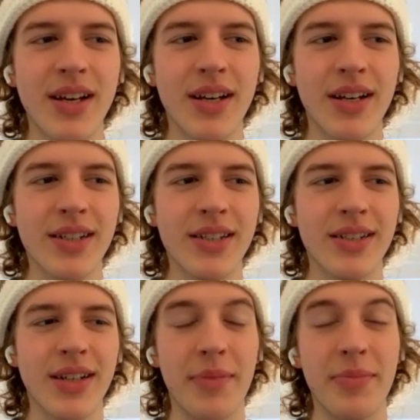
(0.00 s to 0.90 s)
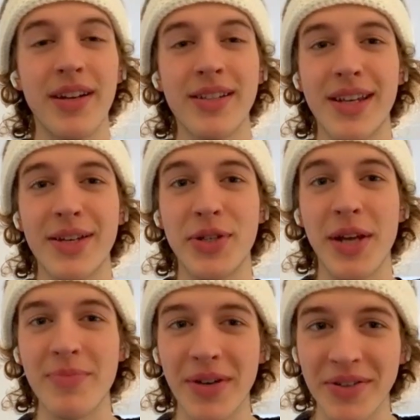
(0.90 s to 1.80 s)
Uh, I mean, I say
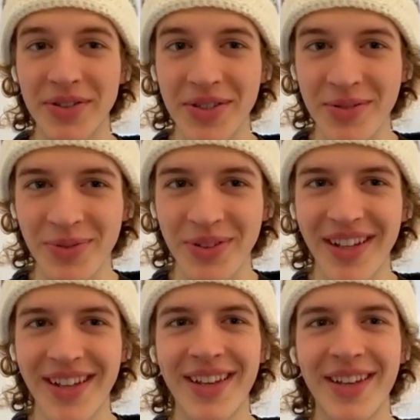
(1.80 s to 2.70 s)
chamber ensemble.